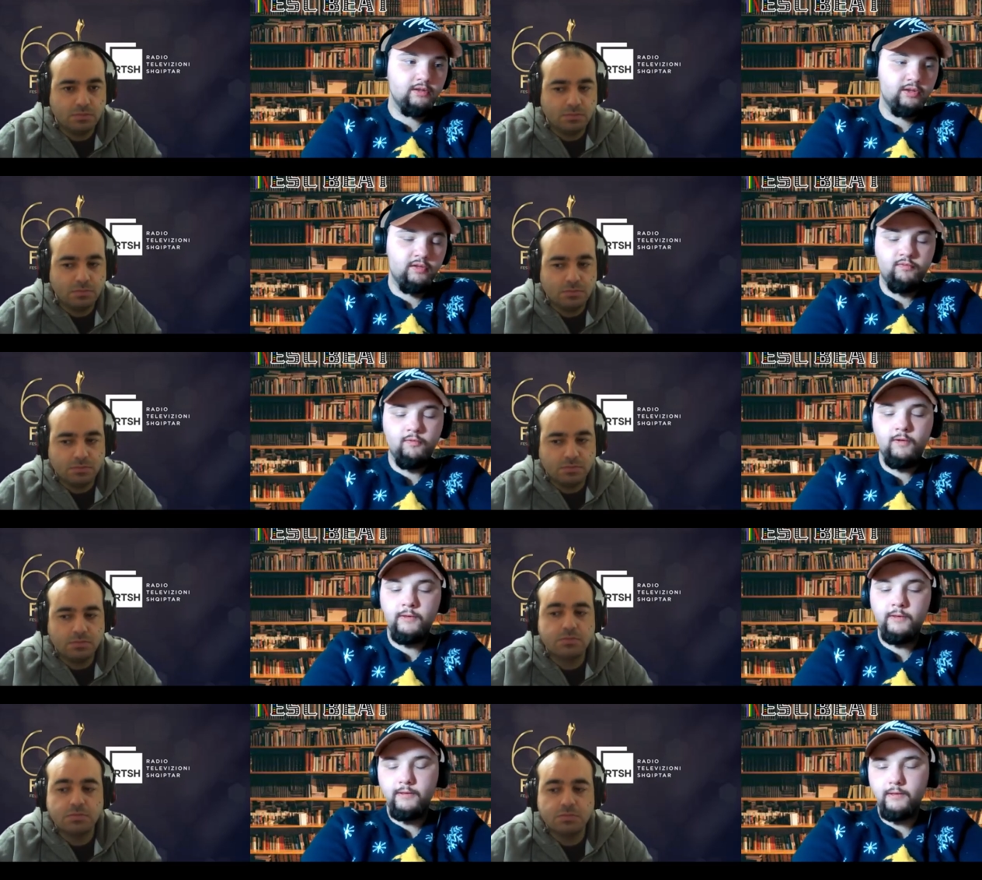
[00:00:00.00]
Speaker 1: she
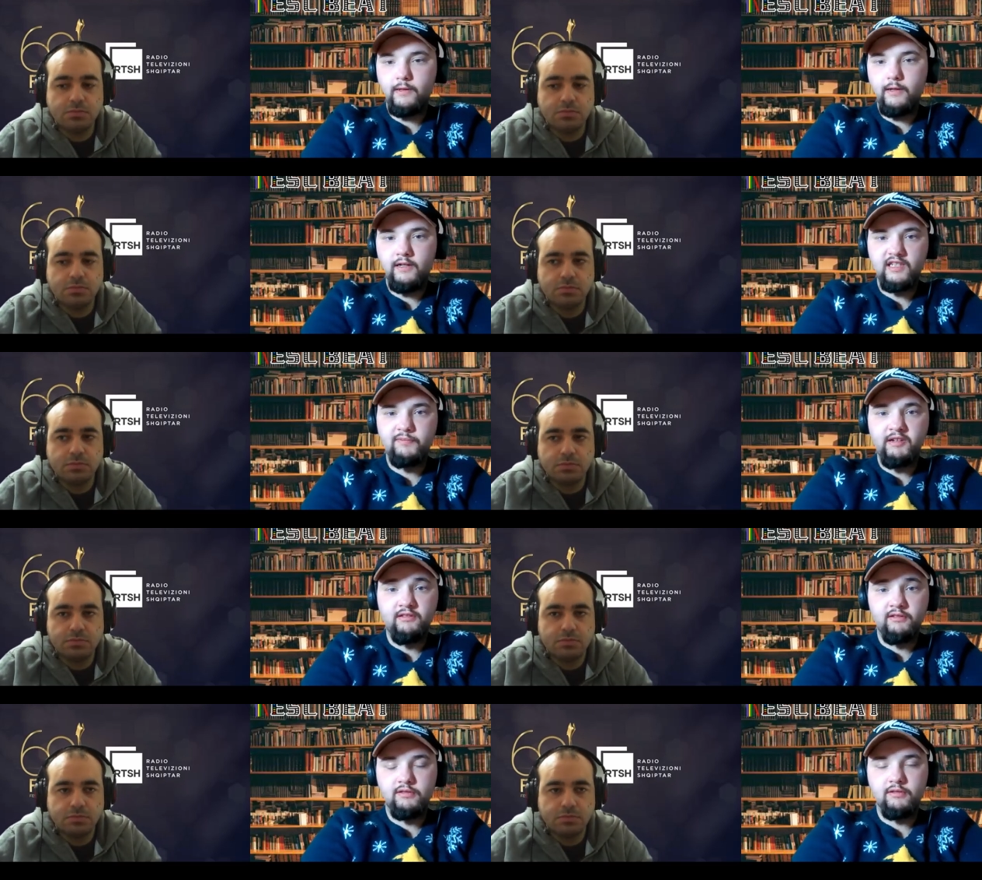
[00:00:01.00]
won
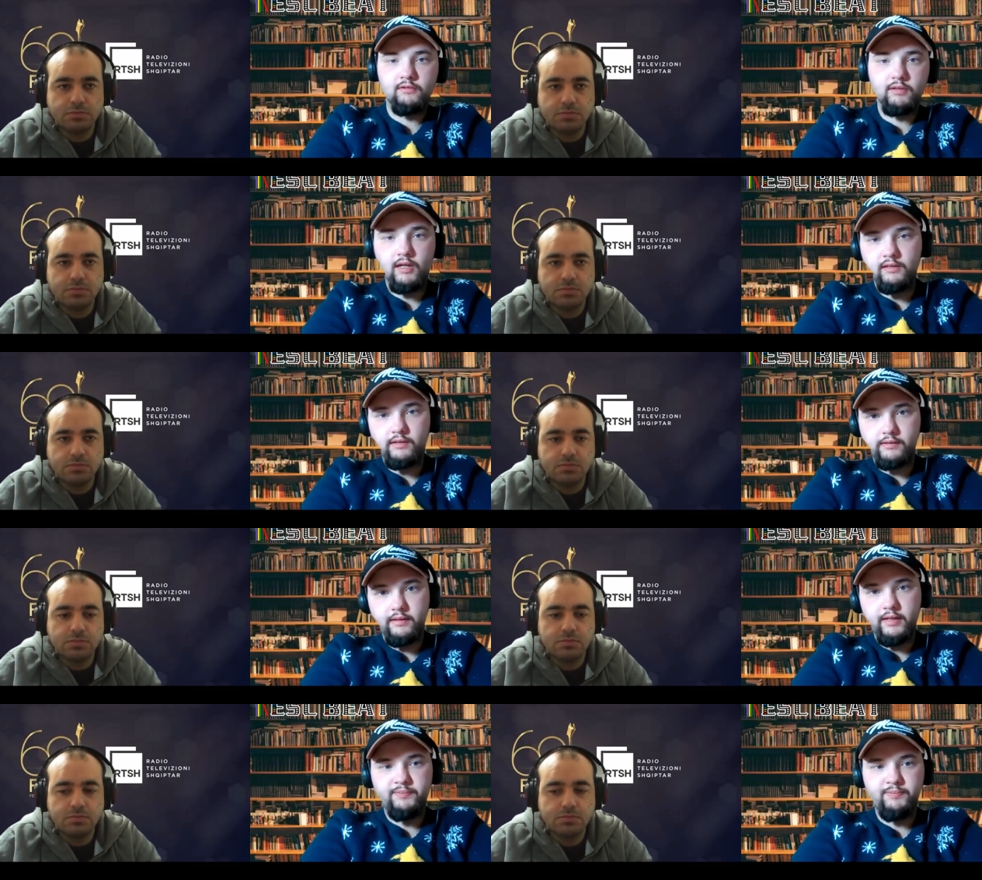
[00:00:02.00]
unexpected, so I
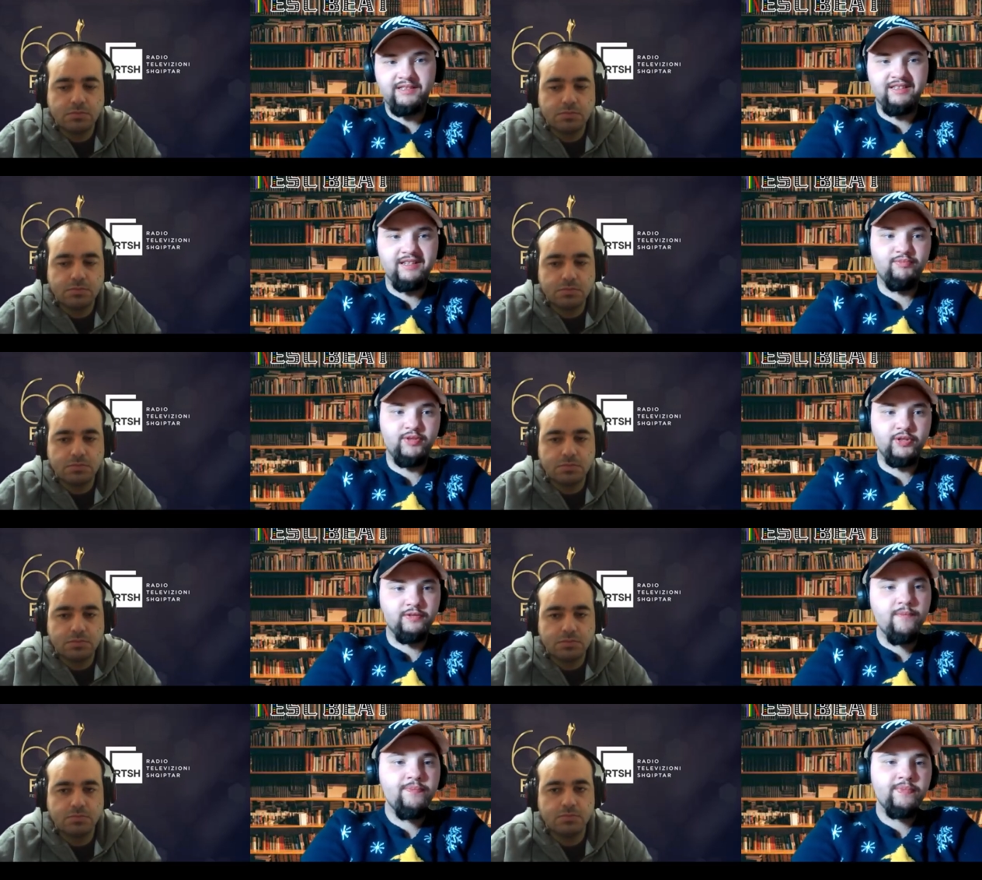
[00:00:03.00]
expect the same
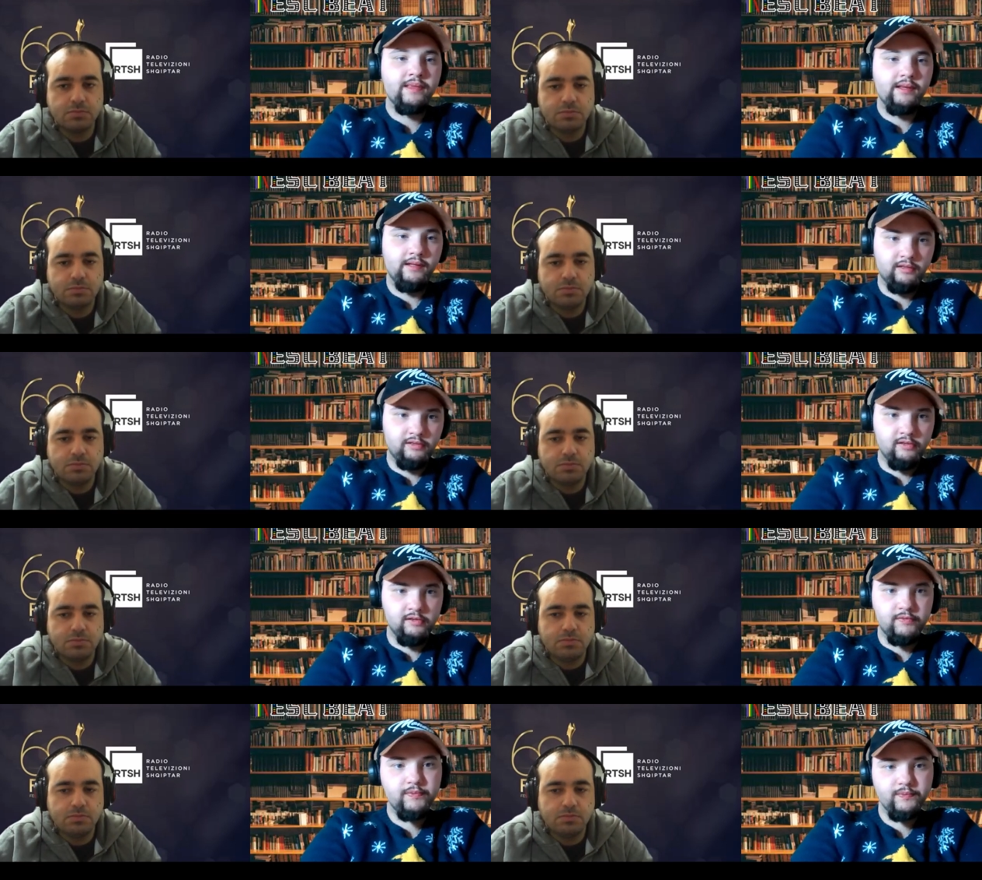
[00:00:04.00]
thing this
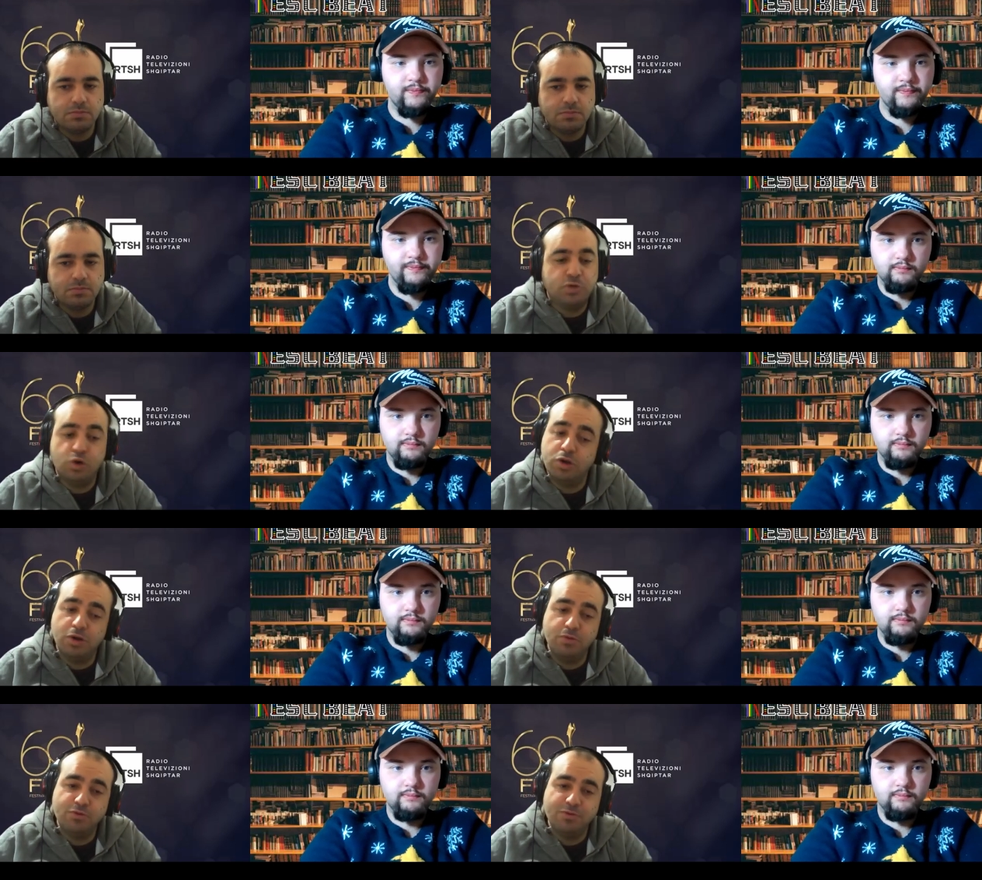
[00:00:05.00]
year.
Speaker 2: Who
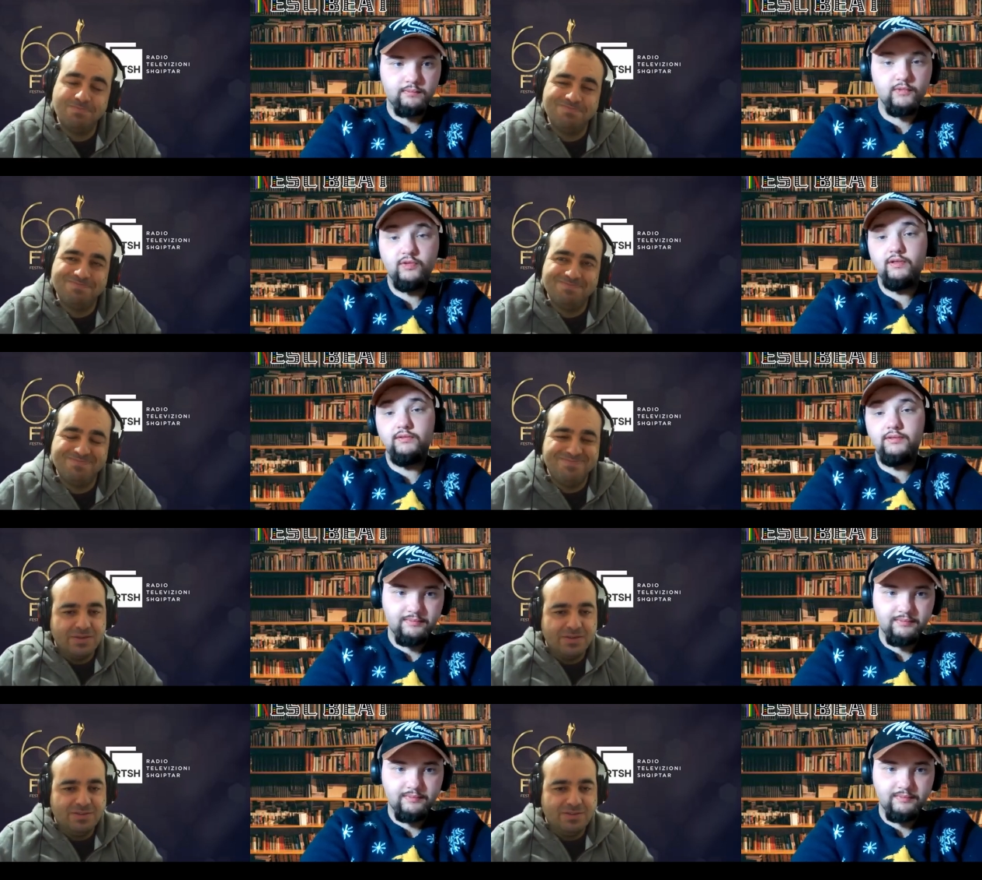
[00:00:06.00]
knows? Who knows?
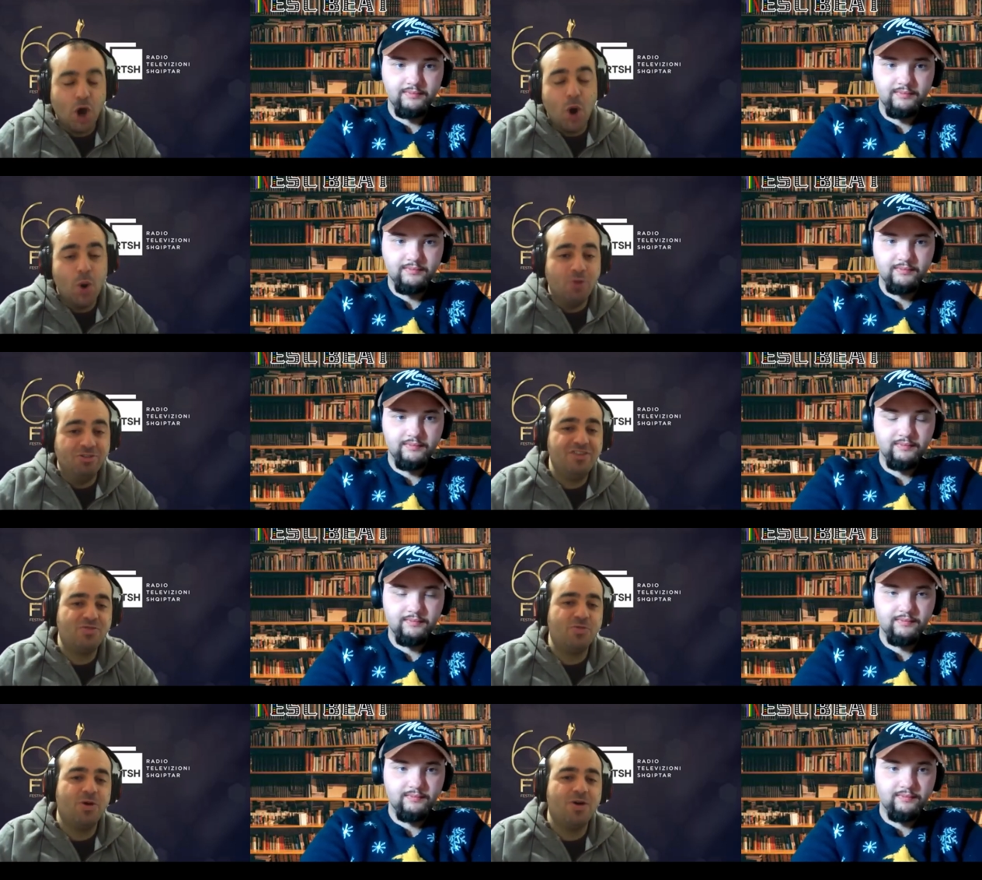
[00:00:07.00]
So this
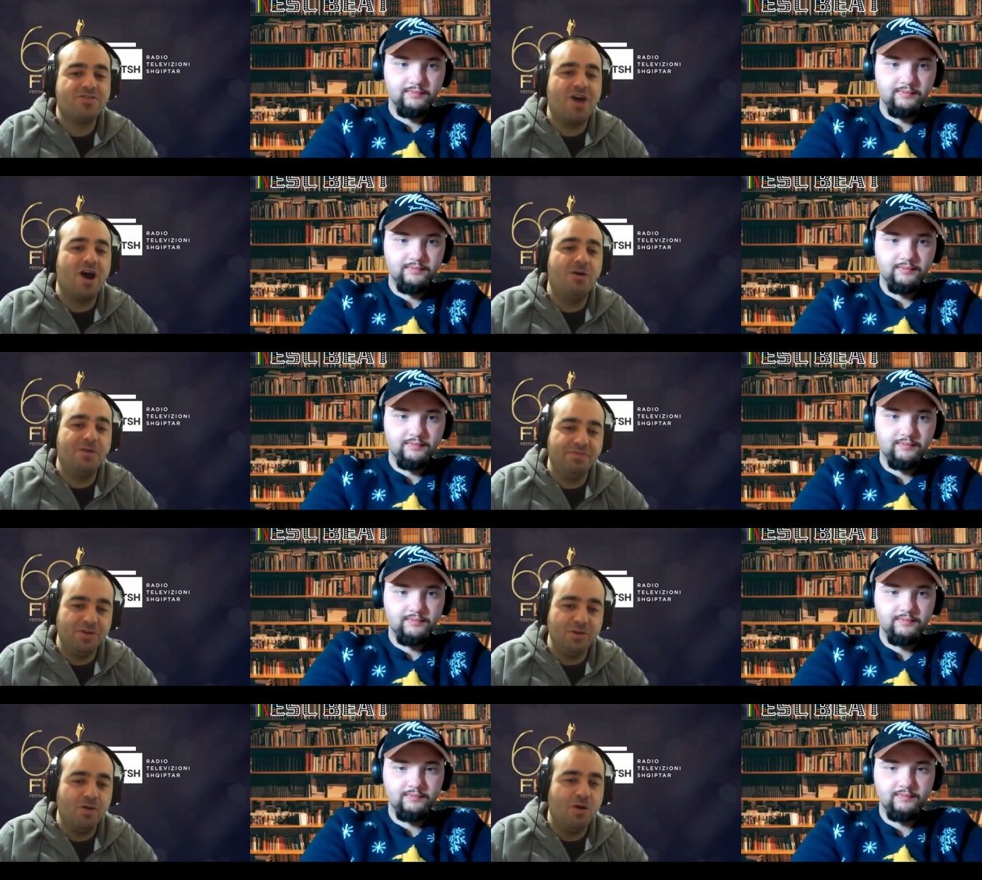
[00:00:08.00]
was our review
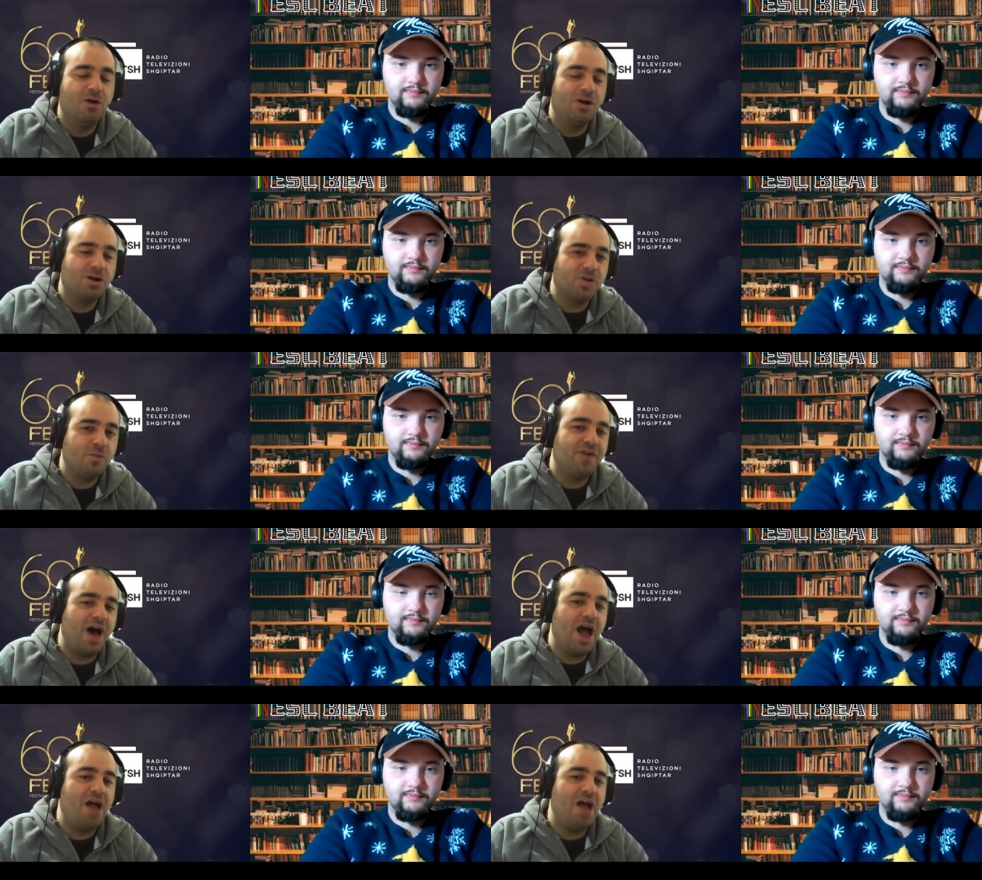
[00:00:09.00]
or top 5